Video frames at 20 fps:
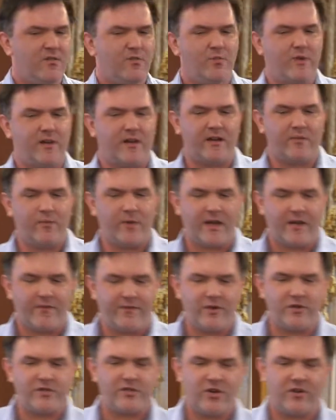what I
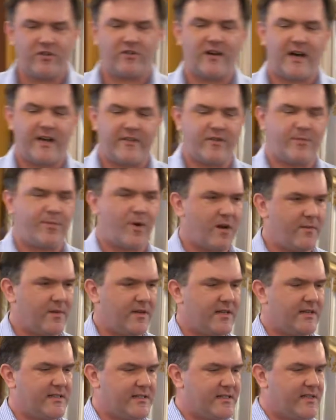first heard a lot of
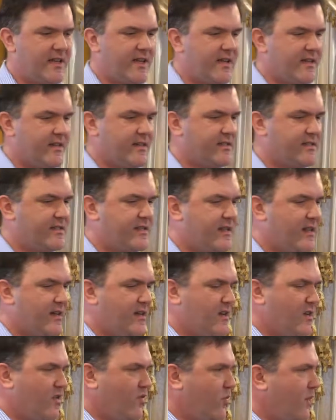department heads say is,
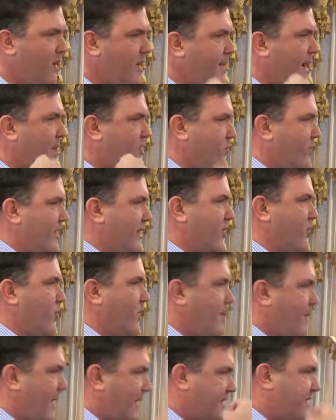what about rigor?
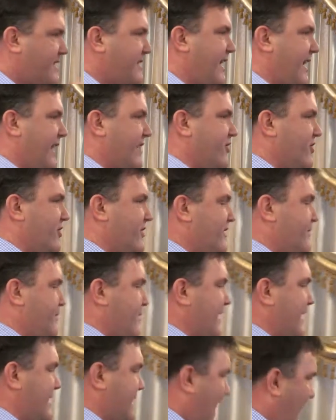What about standards?
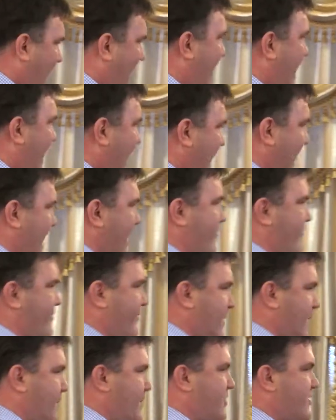Because I have
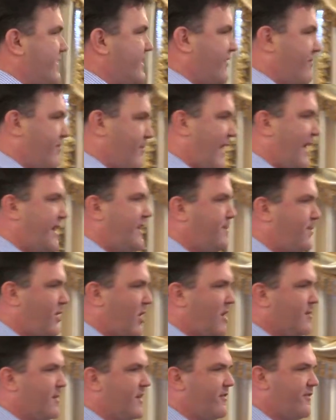members of my
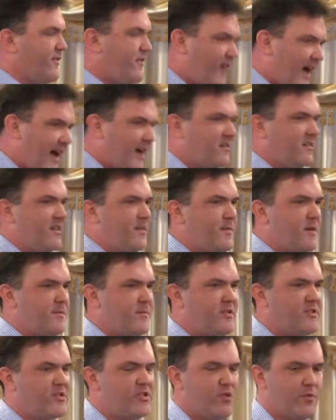department, faculty
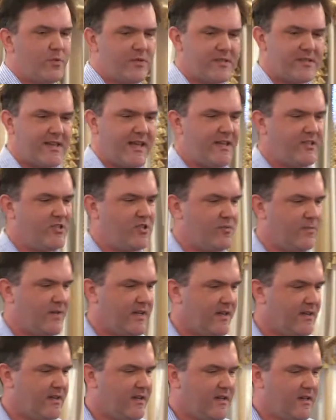members, who will say to
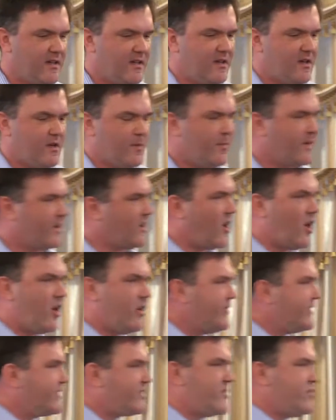me, but all
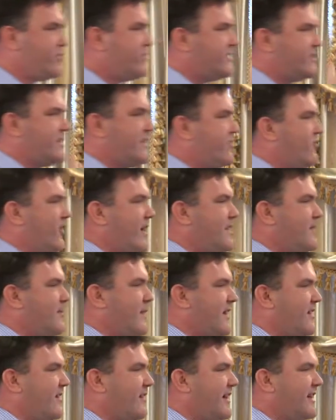the students did great in
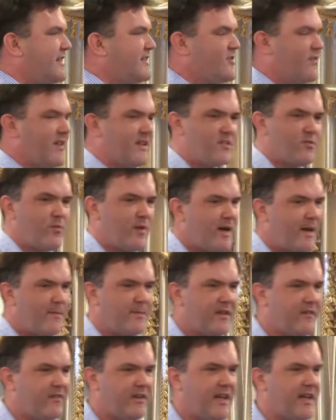my class, so that's why I'm
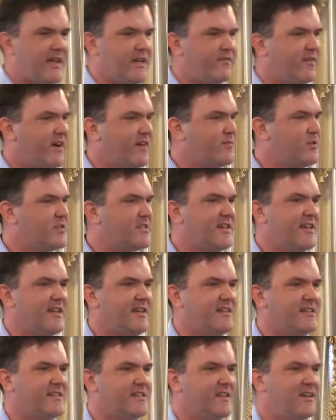giving 85%
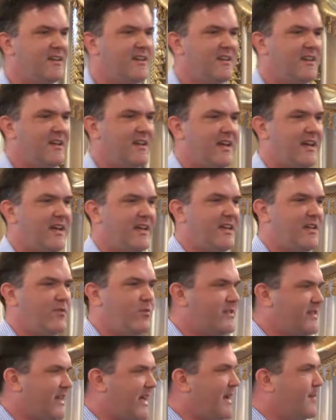A's. And he
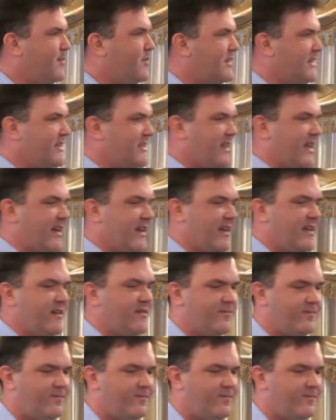was able to say,